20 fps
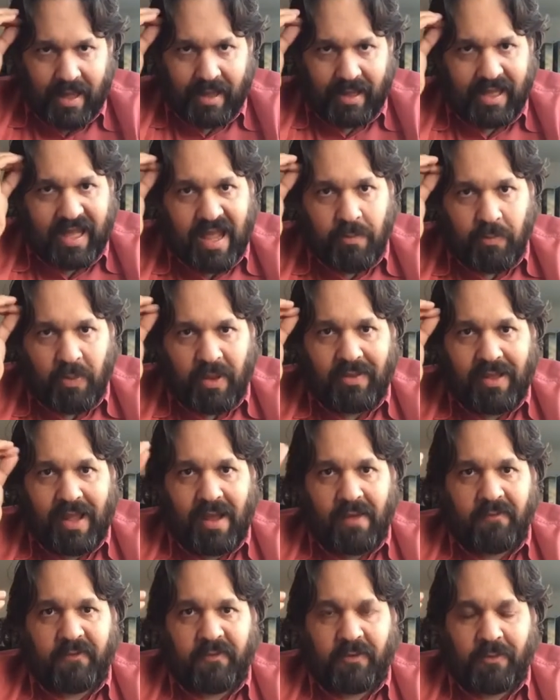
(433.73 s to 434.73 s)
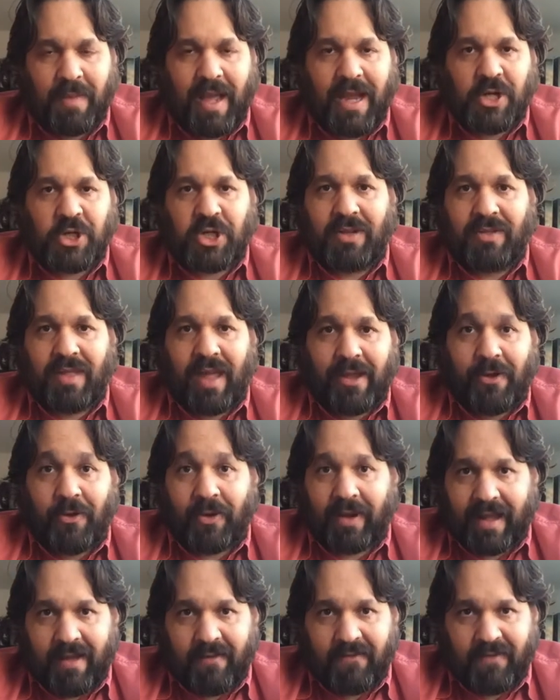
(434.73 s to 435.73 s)
keeping the information that you're
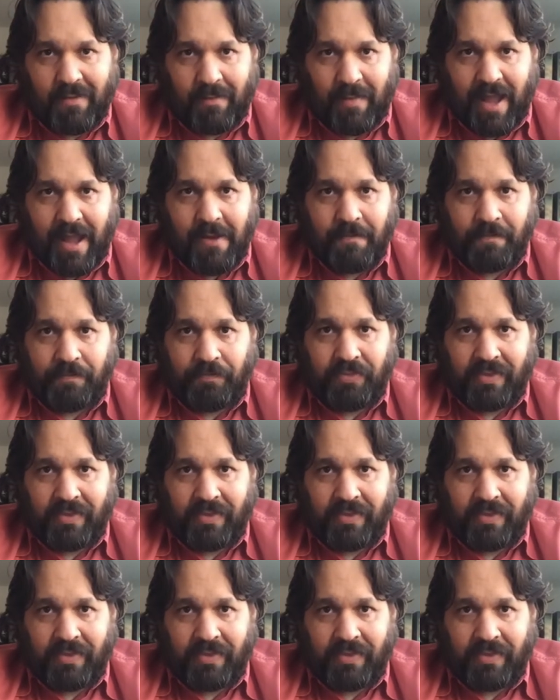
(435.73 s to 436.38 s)
giving me